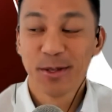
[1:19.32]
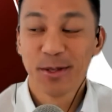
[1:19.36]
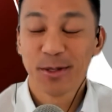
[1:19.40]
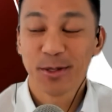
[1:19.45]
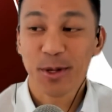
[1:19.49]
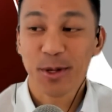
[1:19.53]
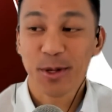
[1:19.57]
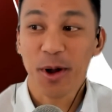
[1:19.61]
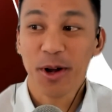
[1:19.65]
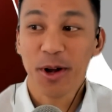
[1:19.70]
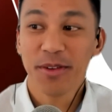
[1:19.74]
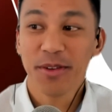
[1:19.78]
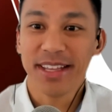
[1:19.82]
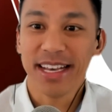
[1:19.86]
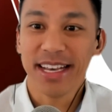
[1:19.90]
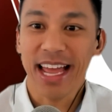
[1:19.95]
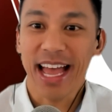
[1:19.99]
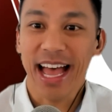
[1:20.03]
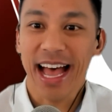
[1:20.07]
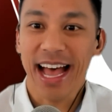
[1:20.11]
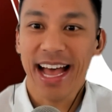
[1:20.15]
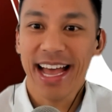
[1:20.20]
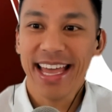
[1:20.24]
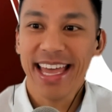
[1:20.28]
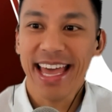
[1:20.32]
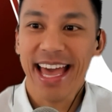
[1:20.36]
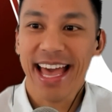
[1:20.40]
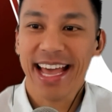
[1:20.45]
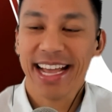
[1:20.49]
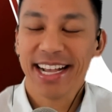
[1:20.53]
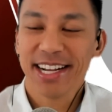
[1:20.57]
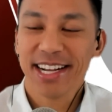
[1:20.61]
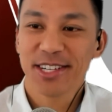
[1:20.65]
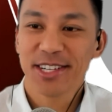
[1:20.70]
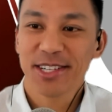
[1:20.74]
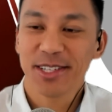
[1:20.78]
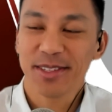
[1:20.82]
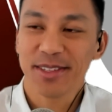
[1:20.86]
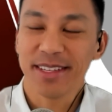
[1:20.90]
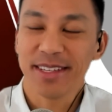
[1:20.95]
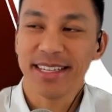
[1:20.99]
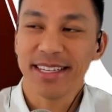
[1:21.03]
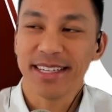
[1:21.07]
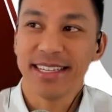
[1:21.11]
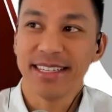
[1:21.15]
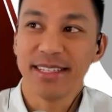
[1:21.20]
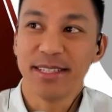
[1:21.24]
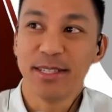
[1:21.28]
So Arvin, I
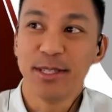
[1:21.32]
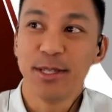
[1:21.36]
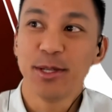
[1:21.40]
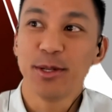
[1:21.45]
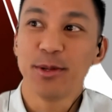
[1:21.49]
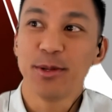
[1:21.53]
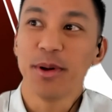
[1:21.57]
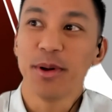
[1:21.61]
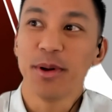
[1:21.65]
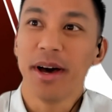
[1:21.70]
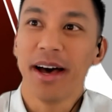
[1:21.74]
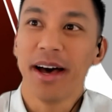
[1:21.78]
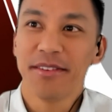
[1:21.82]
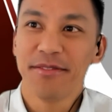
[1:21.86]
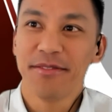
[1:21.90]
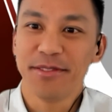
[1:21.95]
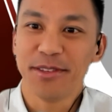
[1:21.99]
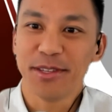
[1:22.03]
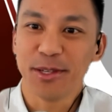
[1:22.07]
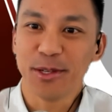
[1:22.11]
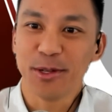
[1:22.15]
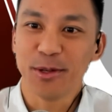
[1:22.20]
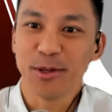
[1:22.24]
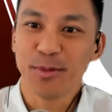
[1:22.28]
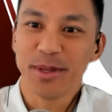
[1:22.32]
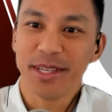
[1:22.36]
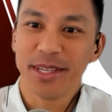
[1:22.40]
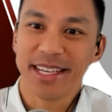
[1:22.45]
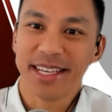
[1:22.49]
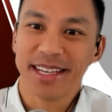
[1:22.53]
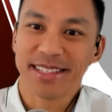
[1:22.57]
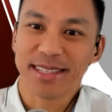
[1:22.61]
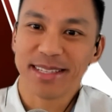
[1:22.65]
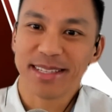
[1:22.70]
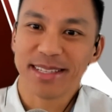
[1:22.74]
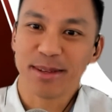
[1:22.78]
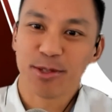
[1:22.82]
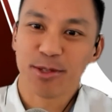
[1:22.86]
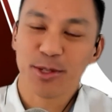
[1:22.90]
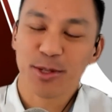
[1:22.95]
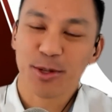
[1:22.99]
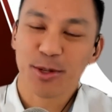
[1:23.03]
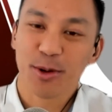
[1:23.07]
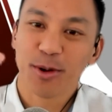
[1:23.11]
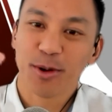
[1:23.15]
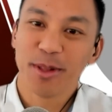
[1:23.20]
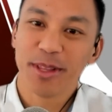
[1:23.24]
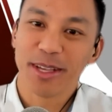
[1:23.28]
actually knew of you because I was
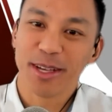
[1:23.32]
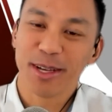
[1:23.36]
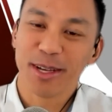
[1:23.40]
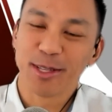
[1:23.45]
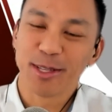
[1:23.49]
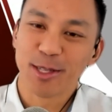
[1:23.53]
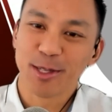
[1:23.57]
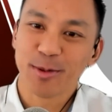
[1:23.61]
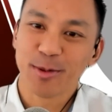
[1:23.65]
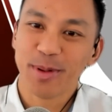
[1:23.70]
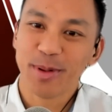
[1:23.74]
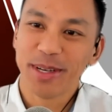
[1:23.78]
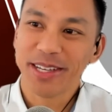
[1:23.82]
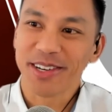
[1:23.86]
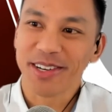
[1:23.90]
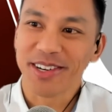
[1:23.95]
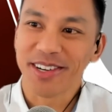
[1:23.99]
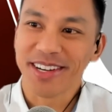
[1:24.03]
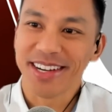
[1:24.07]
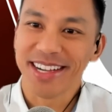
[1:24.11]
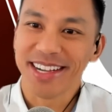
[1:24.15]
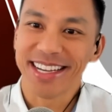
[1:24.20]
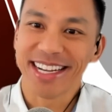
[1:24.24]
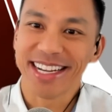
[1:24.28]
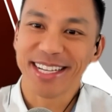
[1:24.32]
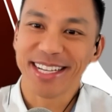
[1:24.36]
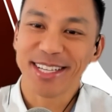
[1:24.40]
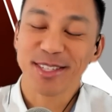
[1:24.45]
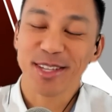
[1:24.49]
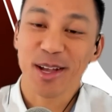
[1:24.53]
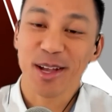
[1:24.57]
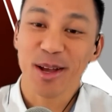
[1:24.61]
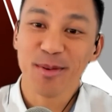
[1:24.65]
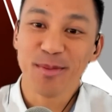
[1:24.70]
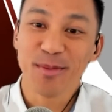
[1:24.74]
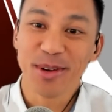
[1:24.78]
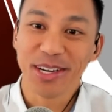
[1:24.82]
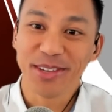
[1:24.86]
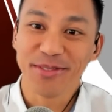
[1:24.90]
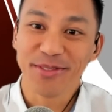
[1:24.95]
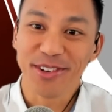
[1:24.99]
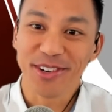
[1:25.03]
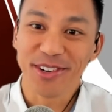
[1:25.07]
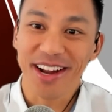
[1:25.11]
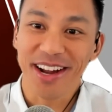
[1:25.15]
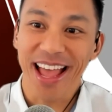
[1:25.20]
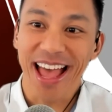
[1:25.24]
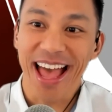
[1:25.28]
scrolling on Twitter and I saw one of
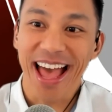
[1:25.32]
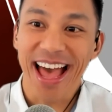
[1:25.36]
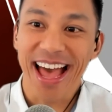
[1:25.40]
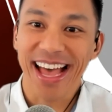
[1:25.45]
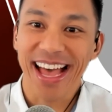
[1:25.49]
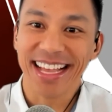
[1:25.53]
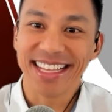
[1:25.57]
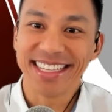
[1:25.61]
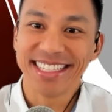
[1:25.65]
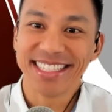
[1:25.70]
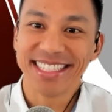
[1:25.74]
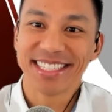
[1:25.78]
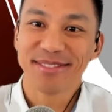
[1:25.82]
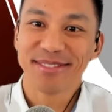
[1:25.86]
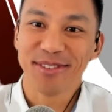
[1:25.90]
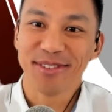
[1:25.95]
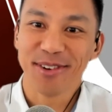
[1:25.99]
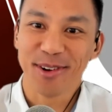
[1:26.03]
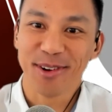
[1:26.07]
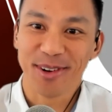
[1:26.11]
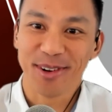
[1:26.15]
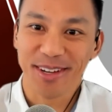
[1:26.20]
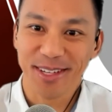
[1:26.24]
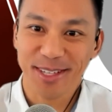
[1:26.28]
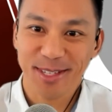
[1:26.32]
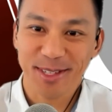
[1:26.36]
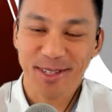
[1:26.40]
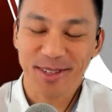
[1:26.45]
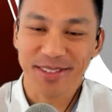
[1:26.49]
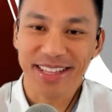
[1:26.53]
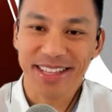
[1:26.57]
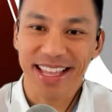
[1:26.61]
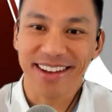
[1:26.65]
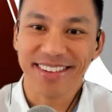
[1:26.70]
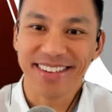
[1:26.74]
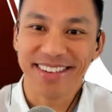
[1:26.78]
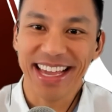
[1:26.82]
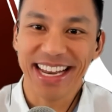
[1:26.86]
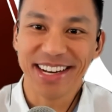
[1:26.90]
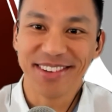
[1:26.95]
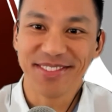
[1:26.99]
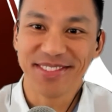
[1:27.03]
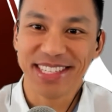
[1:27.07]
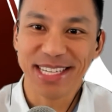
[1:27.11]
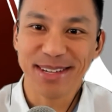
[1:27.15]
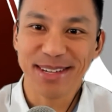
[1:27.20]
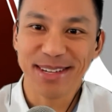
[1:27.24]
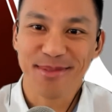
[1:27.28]
your ads for a sold out
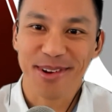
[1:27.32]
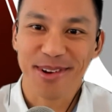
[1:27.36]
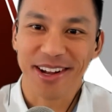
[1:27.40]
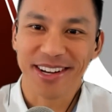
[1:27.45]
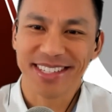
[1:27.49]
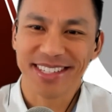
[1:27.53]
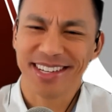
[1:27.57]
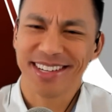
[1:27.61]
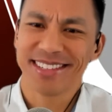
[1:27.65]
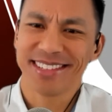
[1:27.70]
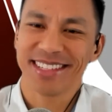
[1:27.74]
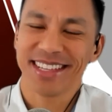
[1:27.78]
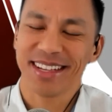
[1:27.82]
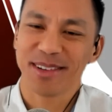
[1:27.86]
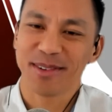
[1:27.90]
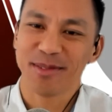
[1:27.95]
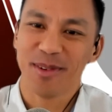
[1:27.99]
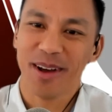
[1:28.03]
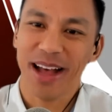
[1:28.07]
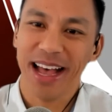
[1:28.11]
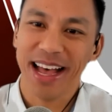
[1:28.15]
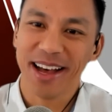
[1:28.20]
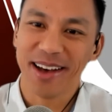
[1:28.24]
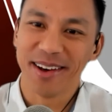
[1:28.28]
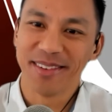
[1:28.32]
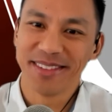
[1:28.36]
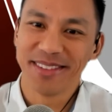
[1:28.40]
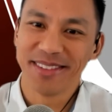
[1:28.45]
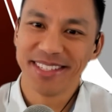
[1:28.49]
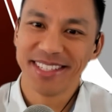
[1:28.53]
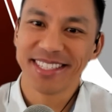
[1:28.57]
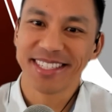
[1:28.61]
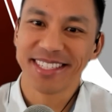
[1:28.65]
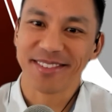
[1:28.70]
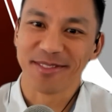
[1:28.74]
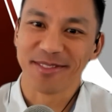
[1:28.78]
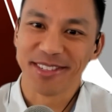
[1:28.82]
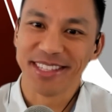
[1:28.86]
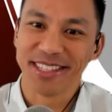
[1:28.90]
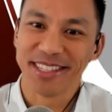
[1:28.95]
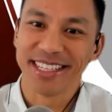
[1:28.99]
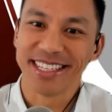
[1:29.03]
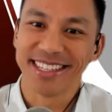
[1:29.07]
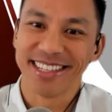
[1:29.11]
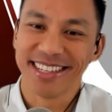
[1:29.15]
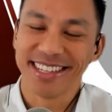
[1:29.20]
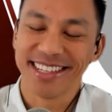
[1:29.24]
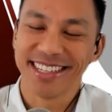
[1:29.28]
NFT project. I was like, wow, this is a really
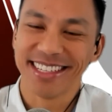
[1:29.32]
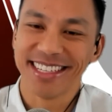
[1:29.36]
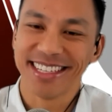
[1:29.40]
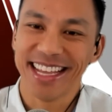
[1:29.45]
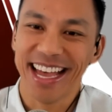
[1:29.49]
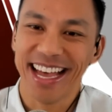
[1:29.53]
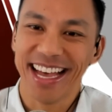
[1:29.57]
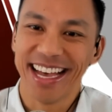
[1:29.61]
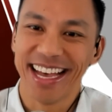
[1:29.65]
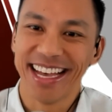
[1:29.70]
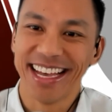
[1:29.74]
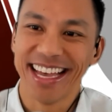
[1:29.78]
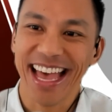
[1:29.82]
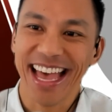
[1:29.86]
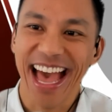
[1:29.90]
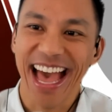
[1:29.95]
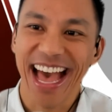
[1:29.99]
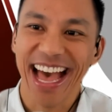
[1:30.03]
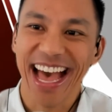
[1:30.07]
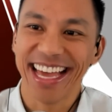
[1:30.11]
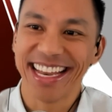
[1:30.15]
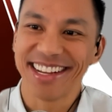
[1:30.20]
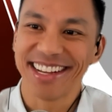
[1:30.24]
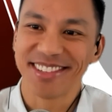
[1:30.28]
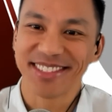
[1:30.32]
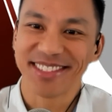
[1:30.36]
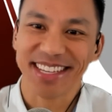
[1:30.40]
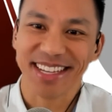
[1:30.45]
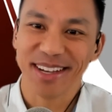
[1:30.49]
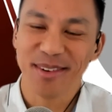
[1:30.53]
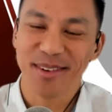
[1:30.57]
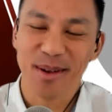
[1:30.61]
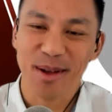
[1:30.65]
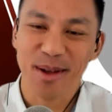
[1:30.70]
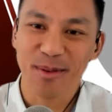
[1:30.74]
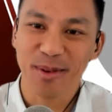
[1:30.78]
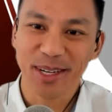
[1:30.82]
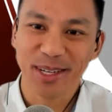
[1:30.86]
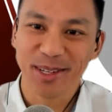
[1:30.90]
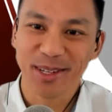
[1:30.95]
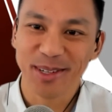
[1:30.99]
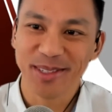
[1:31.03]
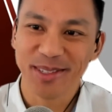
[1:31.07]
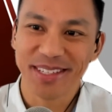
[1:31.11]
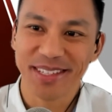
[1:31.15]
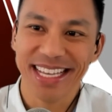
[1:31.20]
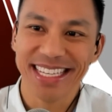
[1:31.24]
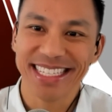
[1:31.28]
good ad. I was like, oh, I wonder
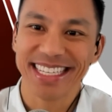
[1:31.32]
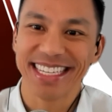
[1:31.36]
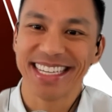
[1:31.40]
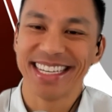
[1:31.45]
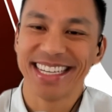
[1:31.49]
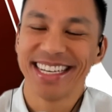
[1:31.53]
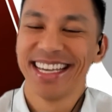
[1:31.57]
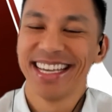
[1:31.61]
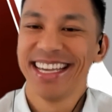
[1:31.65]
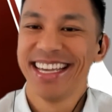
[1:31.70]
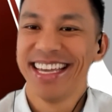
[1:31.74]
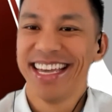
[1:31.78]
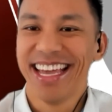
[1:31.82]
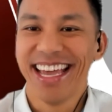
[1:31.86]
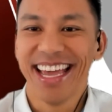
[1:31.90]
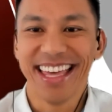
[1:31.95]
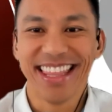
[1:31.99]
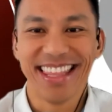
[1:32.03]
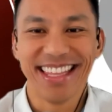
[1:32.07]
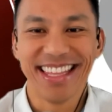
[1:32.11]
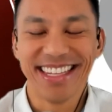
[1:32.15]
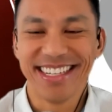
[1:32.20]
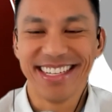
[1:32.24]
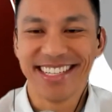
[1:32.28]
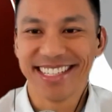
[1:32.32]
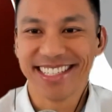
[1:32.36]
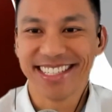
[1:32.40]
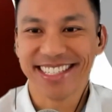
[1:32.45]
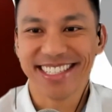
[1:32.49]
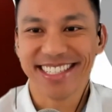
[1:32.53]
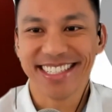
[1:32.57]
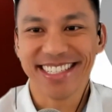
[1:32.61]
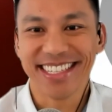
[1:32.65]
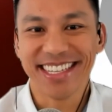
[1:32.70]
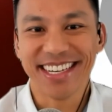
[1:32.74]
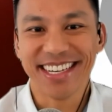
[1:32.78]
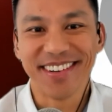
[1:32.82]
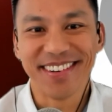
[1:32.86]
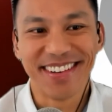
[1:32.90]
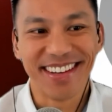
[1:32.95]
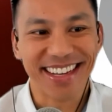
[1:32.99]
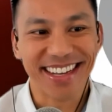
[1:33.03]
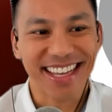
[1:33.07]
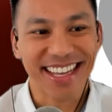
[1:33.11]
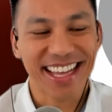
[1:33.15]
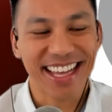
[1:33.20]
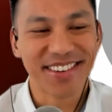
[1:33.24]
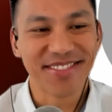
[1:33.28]
who does it. And then just, you know,
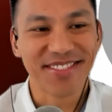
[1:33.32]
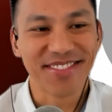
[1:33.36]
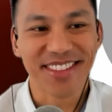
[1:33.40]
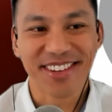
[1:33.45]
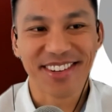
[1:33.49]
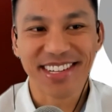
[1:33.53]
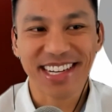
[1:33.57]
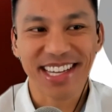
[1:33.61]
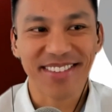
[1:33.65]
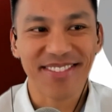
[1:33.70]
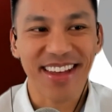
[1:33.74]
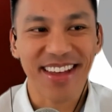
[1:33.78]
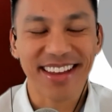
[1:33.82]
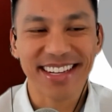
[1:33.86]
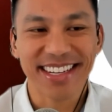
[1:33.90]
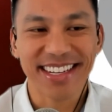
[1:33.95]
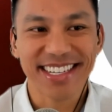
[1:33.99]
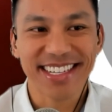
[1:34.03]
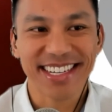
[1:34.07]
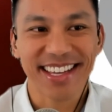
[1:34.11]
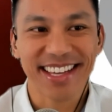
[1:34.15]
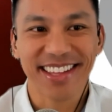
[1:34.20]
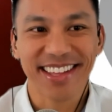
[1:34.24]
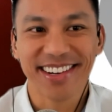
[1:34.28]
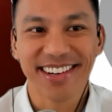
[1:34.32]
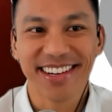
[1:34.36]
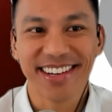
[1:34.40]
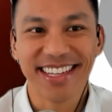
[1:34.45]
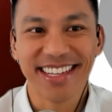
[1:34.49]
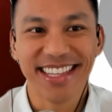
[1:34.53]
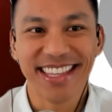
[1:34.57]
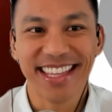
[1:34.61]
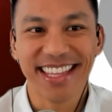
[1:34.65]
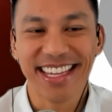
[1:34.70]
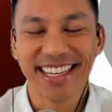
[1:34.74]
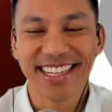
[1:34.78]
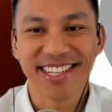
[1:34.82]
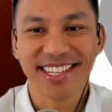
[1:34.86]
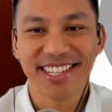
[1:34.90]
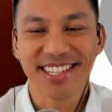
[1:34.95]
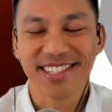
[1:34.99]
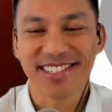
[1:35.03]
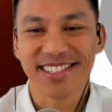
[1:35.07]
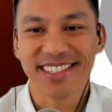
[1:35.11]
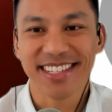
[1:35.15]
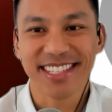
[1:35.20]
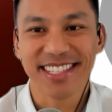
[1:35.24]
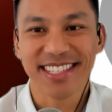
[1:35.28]
kind of learning about each other in the
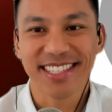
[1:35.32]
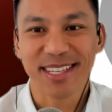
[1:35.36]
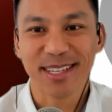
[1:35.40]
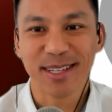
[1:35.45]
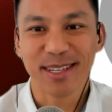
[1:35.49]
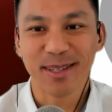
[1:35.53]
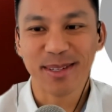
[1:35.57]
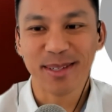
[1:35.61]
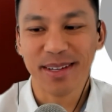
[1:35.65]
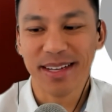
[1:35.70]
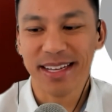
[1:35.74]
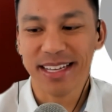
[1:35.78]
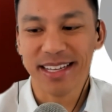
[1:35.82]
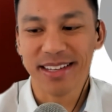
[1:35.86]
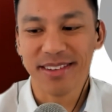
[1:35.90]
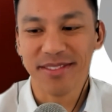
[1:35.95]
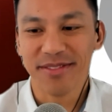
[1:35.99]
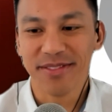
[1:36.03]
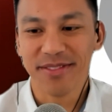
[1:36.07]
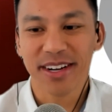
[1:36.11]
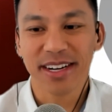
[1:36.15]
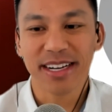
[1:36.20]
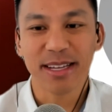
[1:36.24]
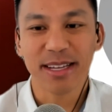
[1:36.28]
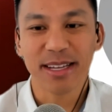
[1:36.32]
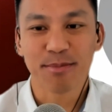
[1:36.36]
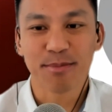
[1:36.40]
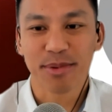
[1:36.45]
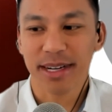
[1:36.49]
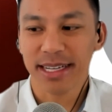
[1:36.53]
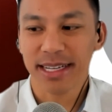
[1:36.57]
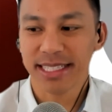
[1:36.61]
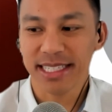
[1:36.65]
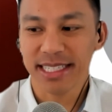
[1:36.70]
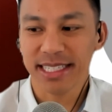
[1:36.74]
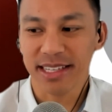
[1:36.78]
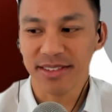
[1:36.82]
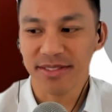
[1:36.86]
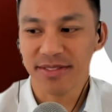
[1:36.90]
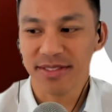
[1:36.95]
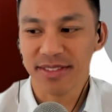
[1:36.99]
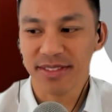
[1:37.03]
industry. So very impressive.